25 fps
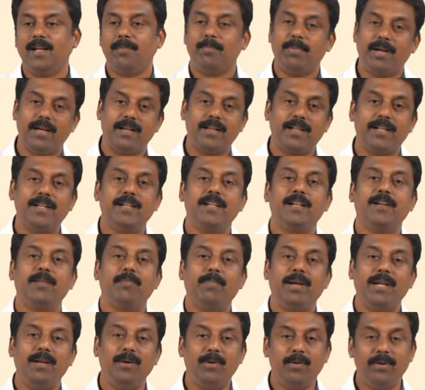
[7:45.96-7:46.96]
But
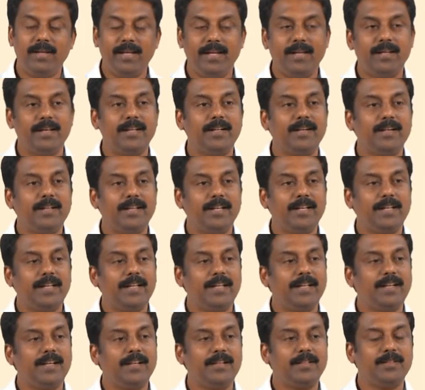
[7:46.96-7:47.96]
by using
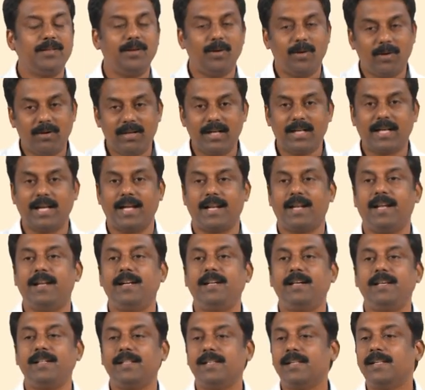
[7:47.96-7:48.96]
lower
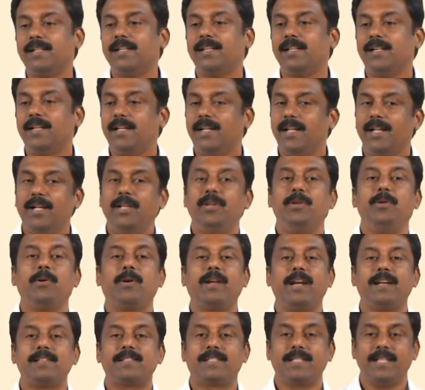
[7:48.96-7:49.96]
current you
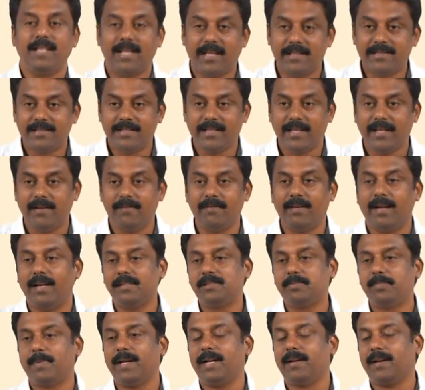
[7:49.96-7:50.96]
can still achieve a
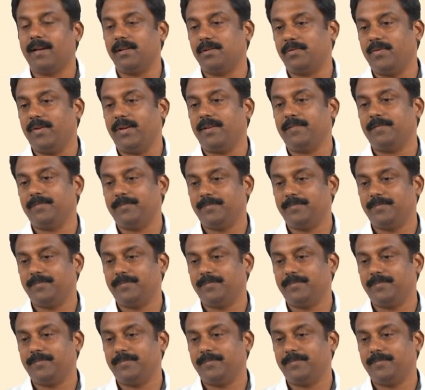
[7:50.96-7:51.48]
spray transfer